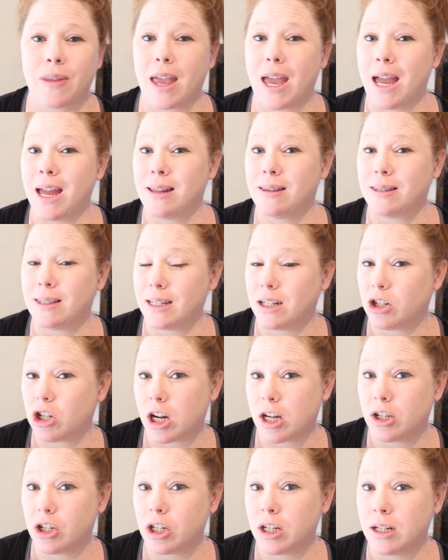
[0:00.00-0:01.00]
and
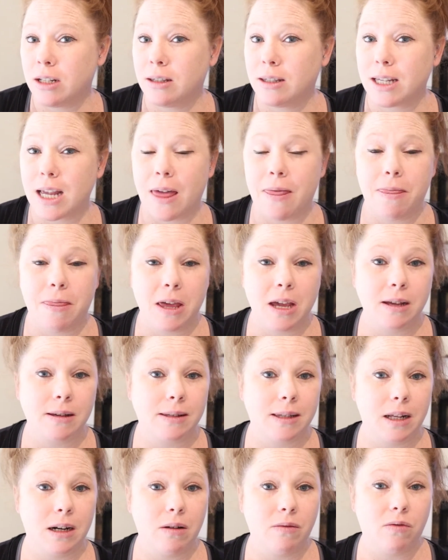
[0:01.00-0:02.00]
suggestions and things
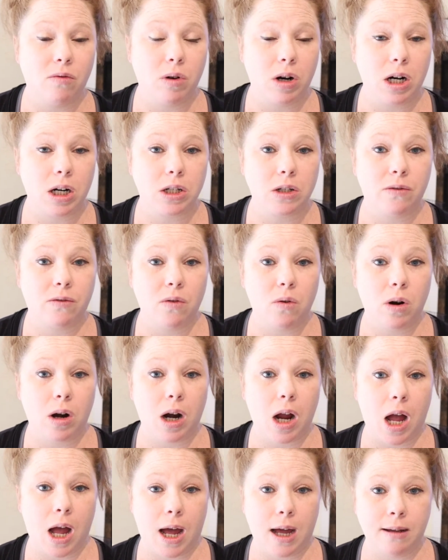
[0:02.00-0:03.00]
that have worked
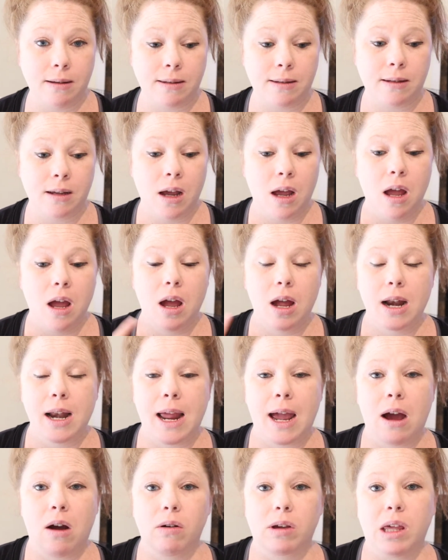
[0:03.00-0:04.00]
for us.
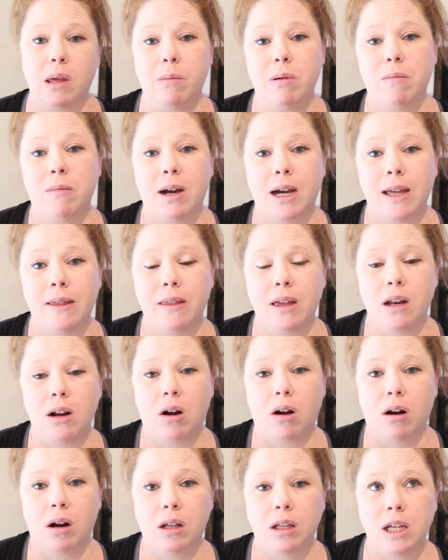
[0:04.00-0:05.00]
Now, keep in mind that
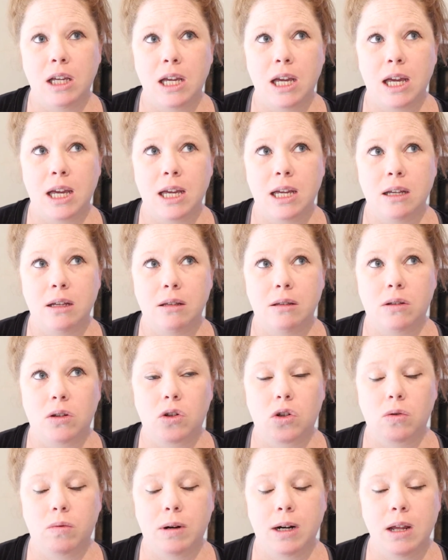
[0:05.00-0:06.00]
Arlie is
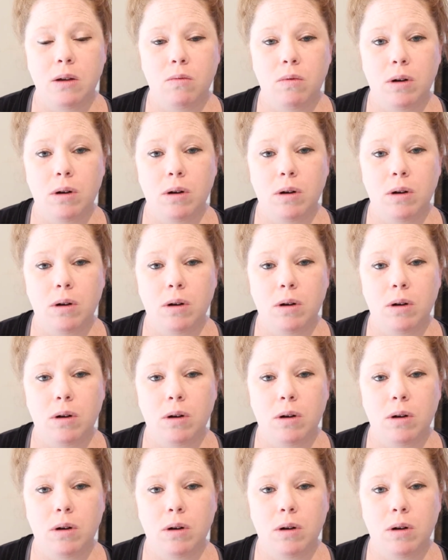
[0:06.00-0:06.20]
21